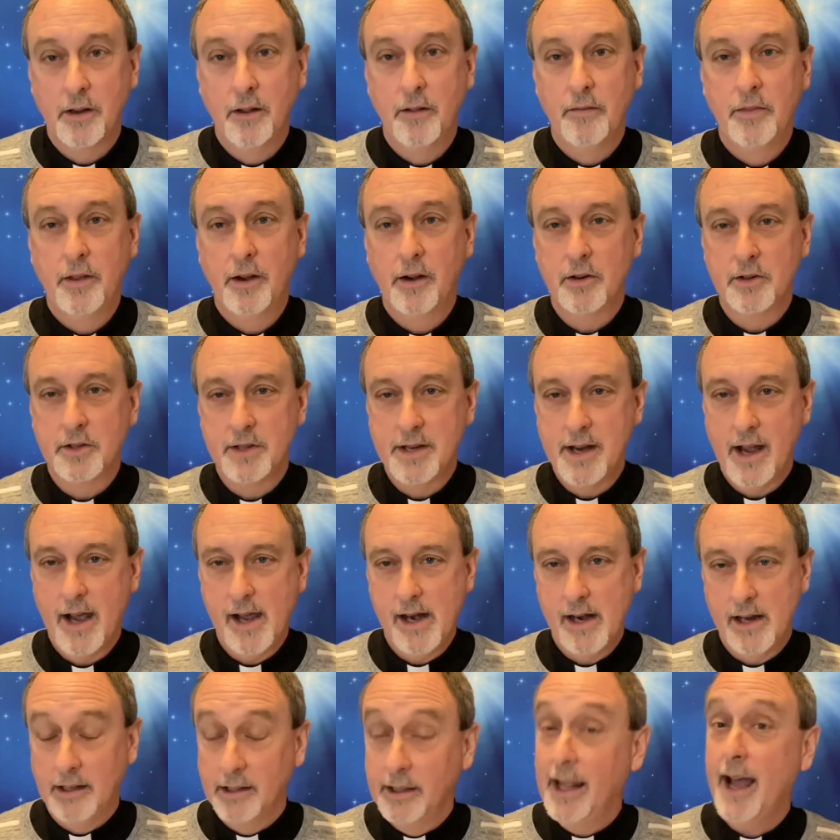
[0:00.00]
there's
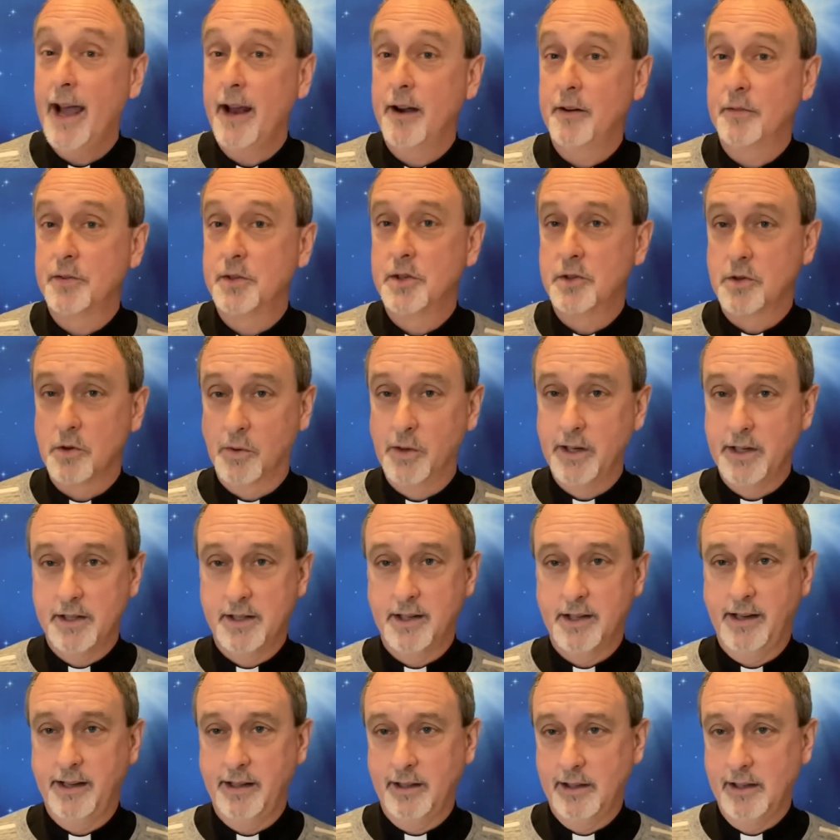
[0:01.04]
not a lot of
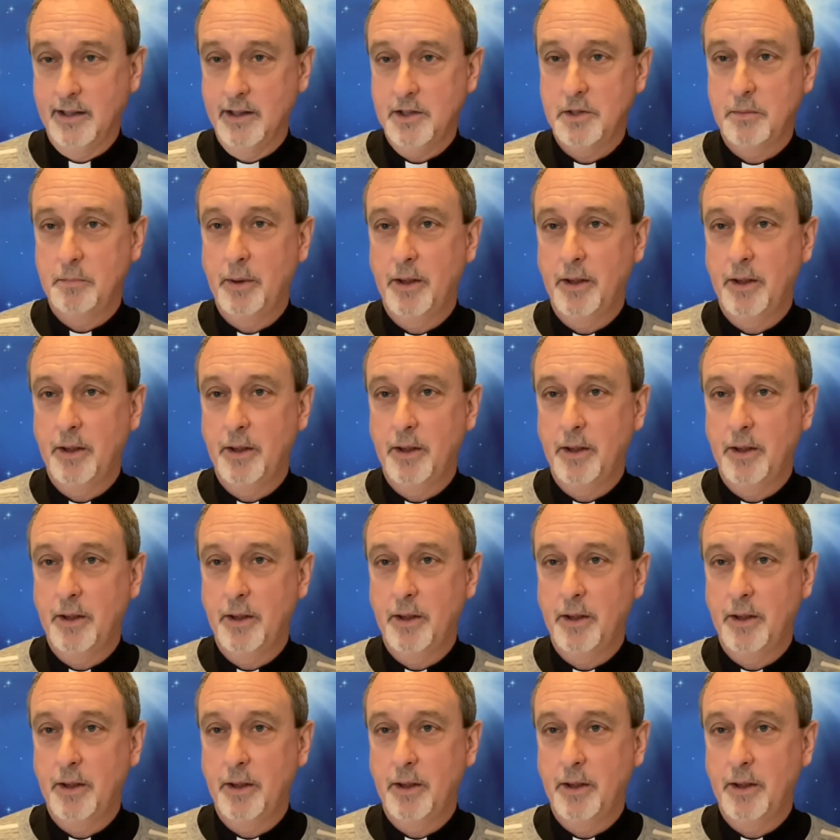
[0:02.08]
stories like this,